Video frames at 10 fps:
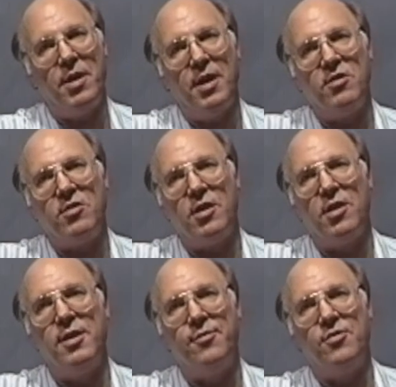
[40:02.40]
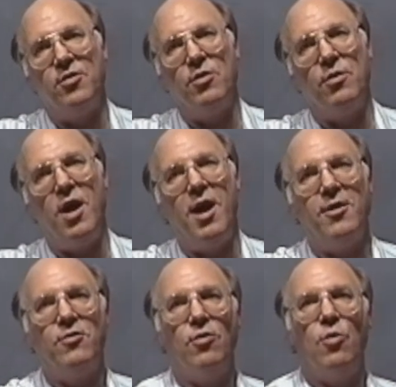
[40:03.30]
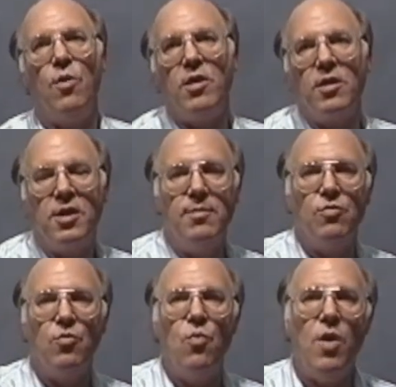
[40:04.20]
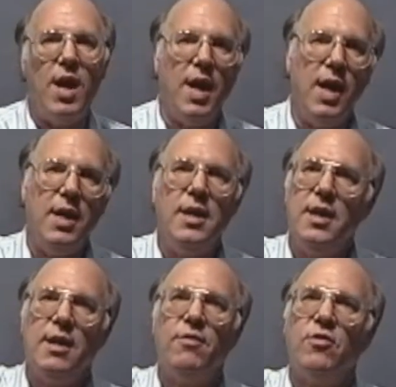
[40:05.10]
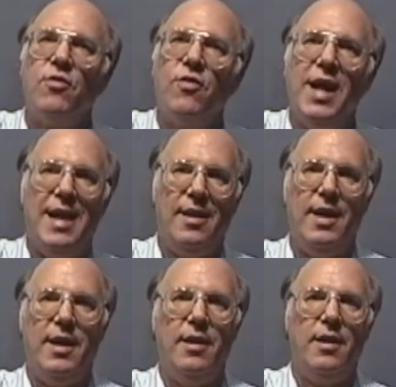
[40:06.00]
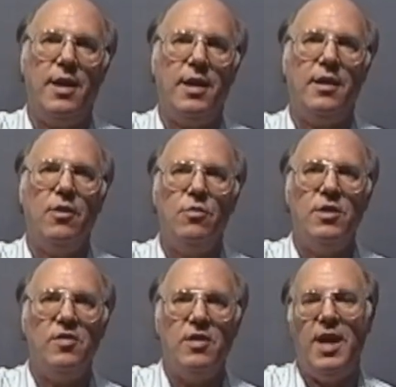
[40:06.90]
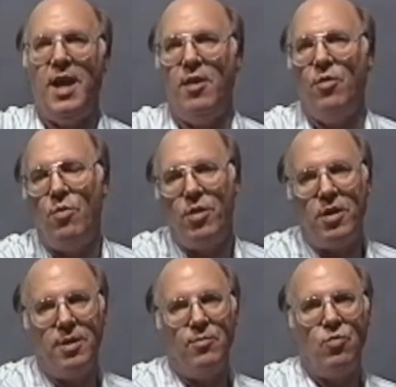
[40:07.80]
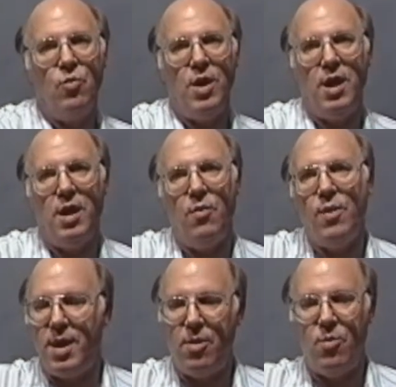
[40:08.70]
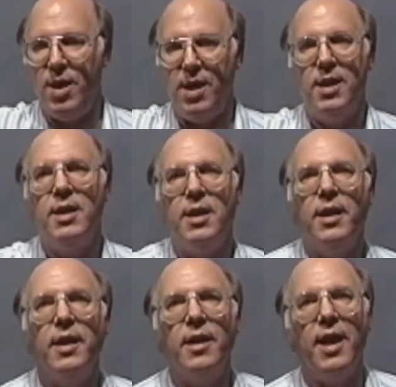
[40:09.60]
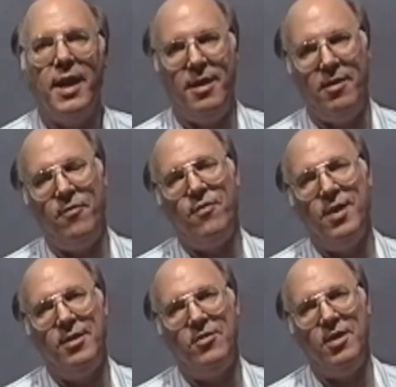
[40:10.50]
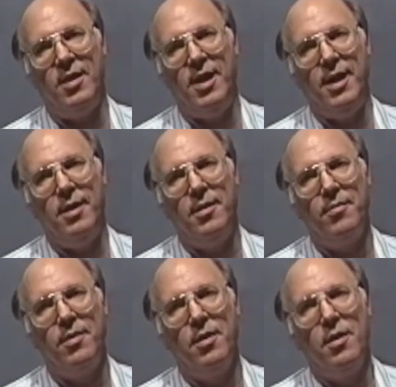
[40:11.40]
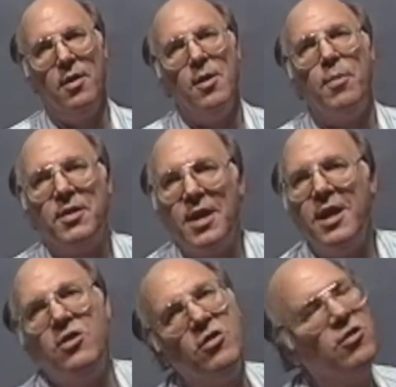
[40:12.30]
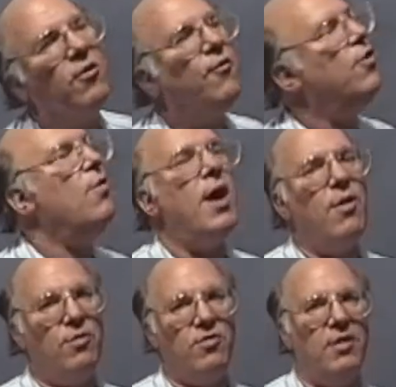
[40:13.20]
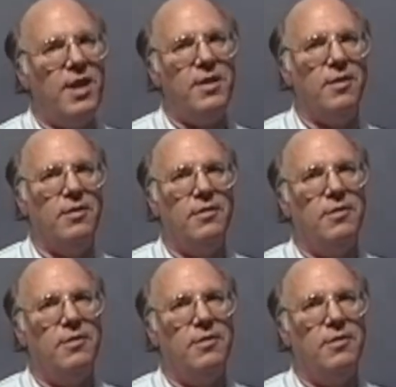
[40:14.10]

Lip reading: against the cliffs and the rocks. So the water comes if it's flat land, like in Louisiana, the water comes way, way, way inland. It floods inland. But then just a few hours later,